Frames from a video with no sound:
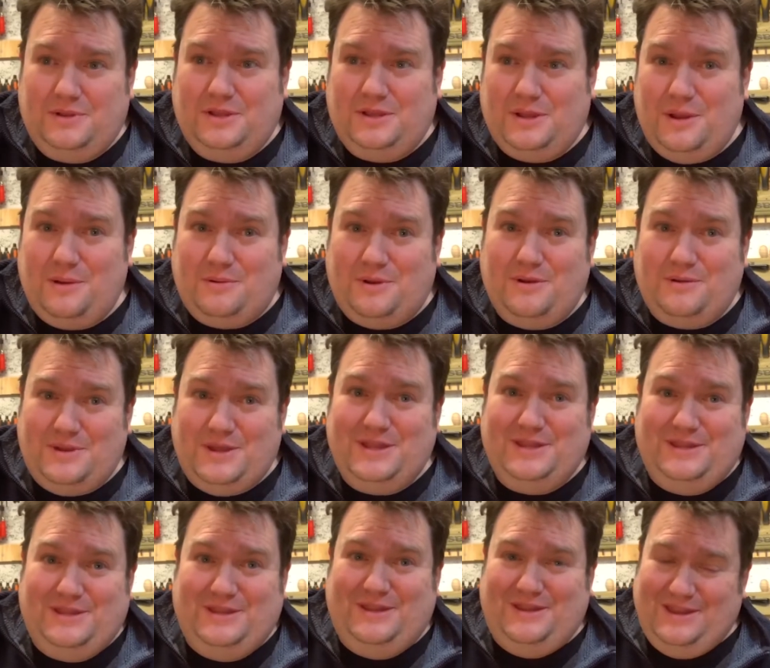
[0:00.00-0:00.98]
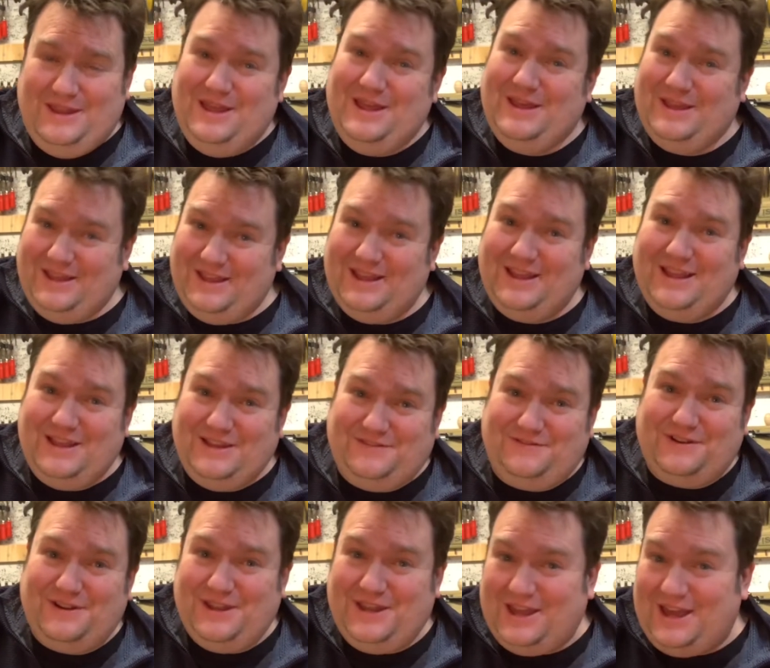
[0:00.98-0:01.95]
but no, he's
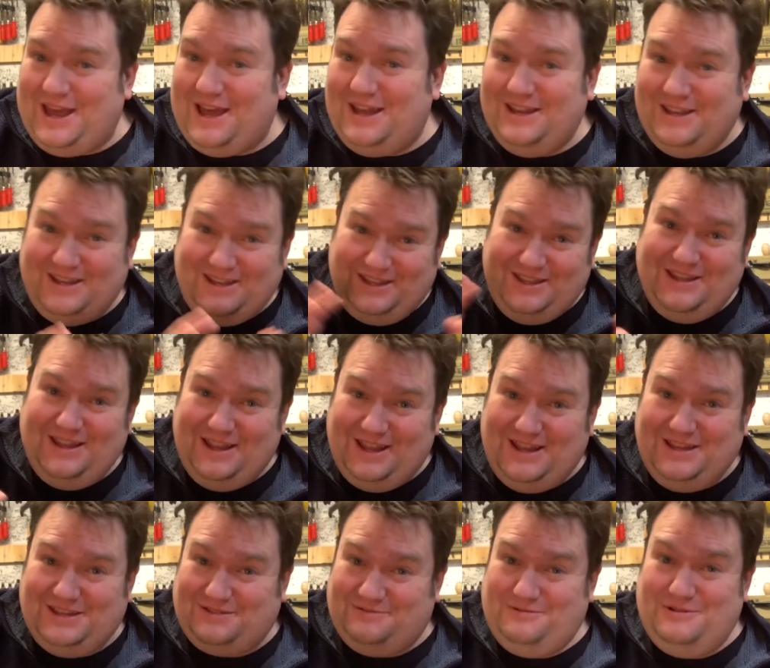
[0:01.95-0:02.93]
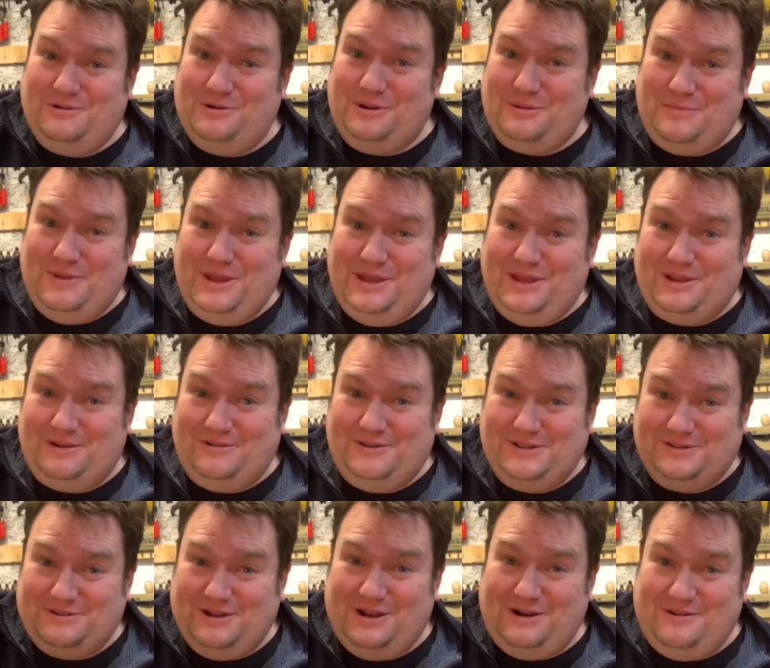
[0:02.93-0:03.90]
funny and he's a real good maker
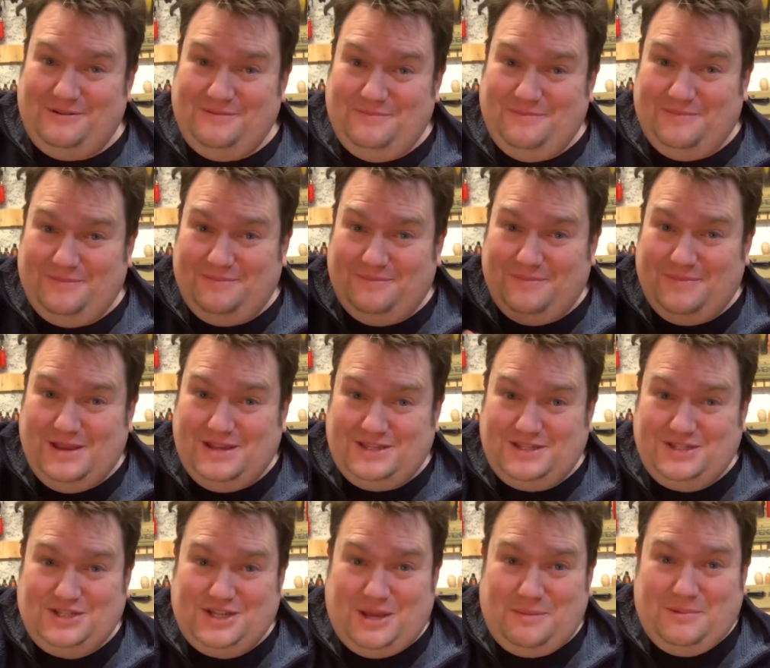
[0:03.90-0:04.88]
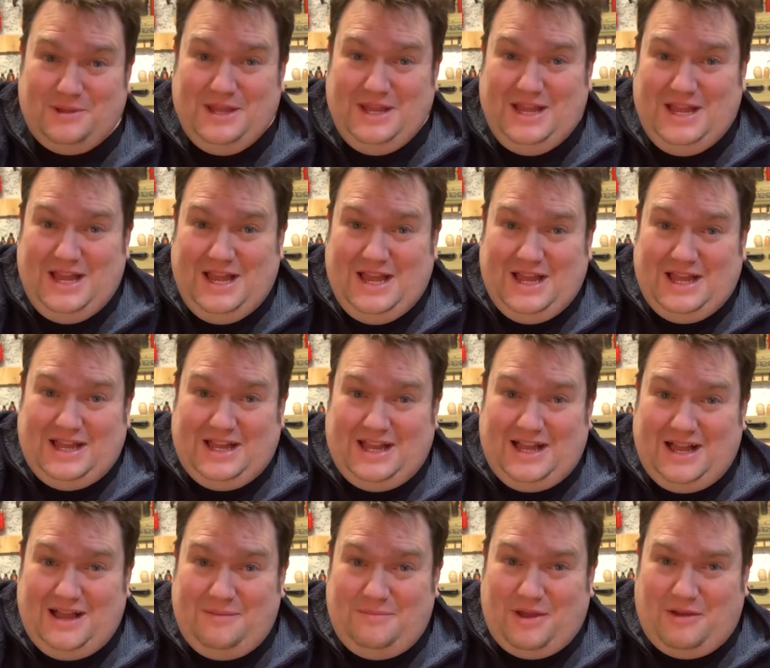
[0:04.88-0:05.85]
as well. Amazing chap.
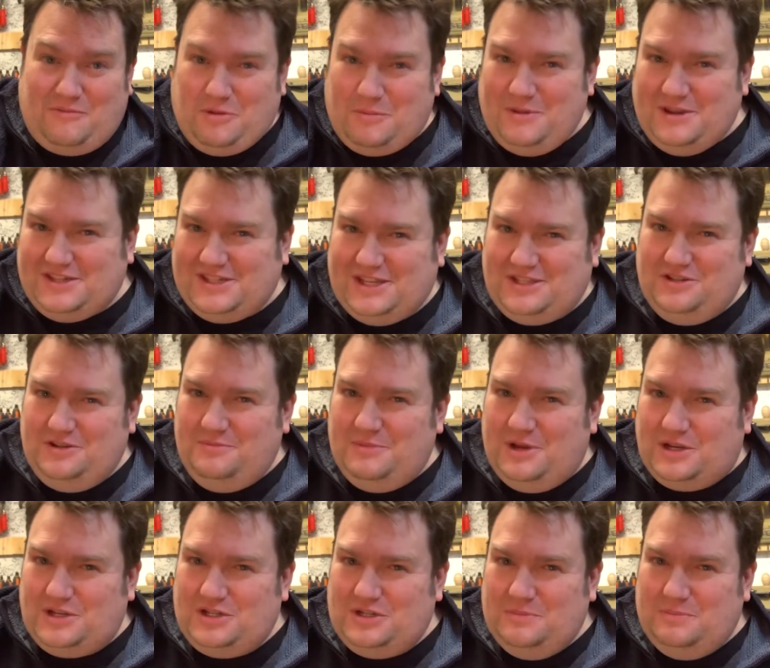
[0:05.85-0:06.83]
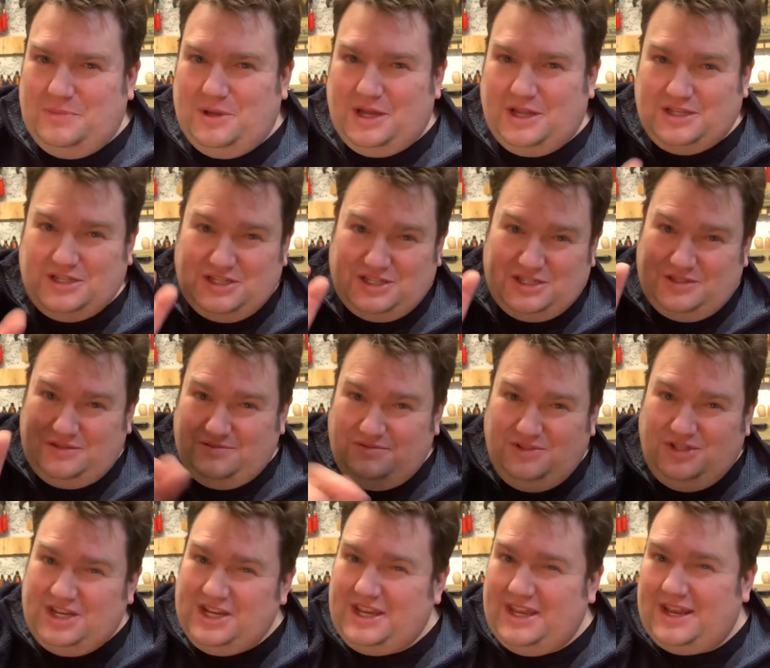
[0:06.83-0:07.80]
I probably said too much, but just
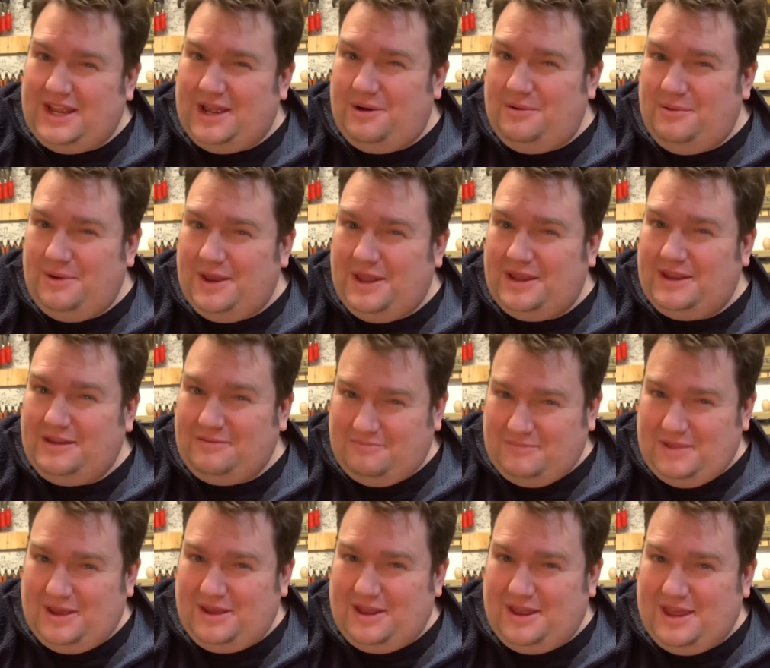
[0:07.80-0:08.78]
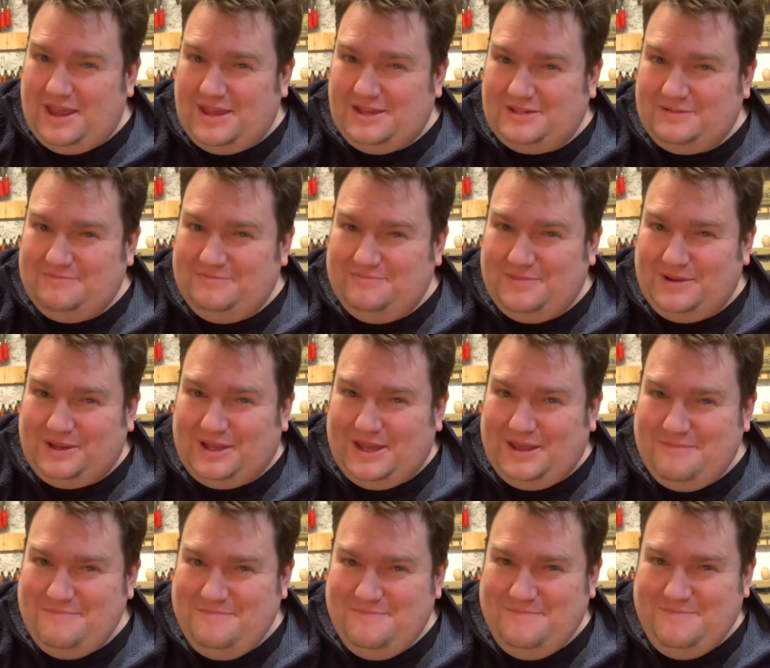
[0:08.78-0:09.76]
check it out when it airs, okay?